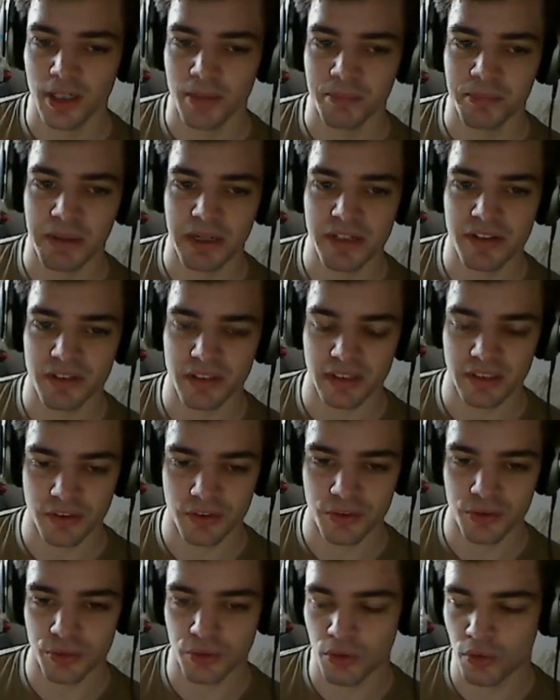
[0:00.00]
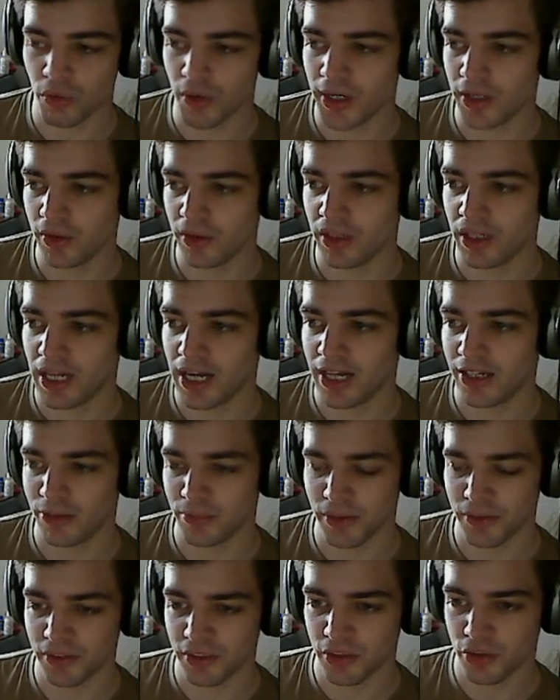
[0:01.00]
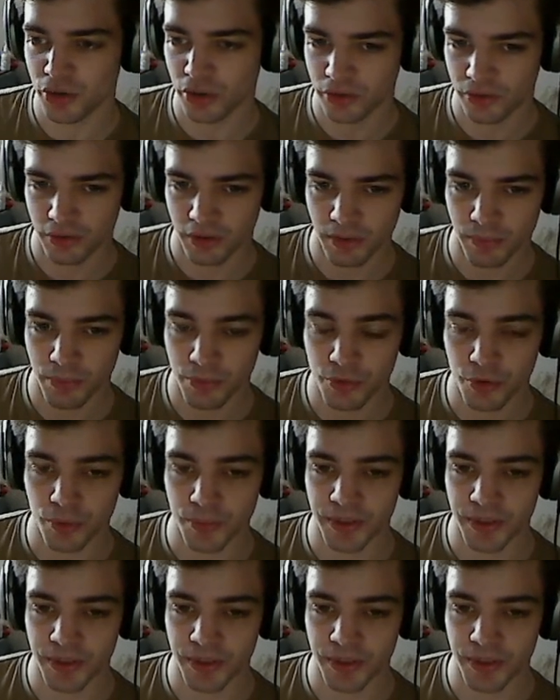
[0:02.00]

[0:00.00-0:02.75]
basically shoot a rail at him if he tries to come through,